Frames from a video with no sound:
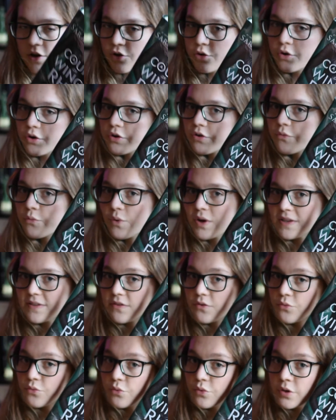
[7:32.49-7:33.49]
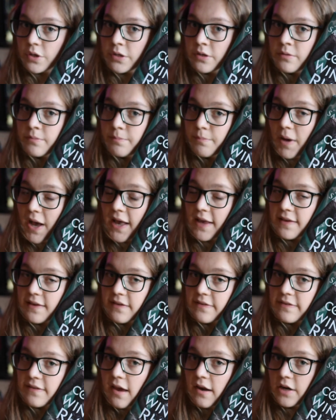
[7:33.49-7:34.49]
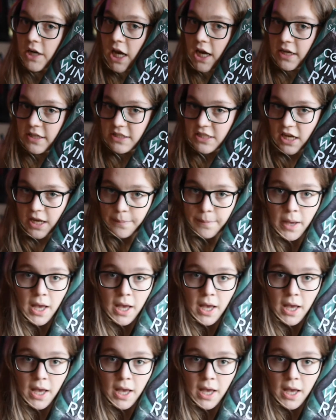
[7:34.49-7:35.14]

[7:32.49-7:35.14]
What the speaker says: A Court of Winds and Ruin by Sarah J.